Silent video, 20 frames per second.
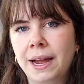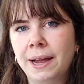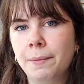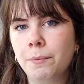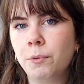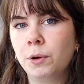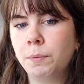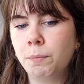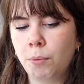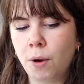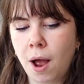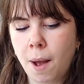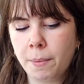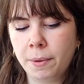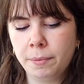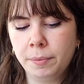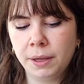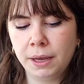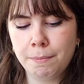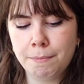I would
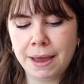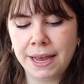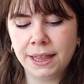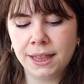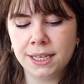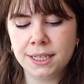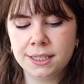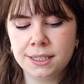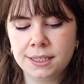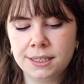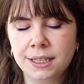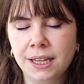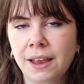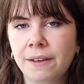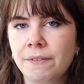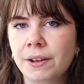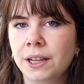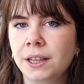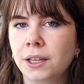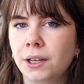probably make this
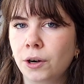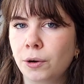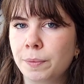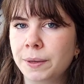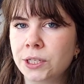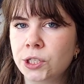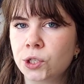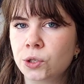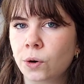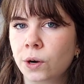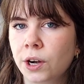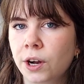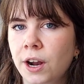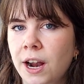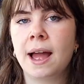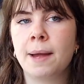sleeve a little bit shorter.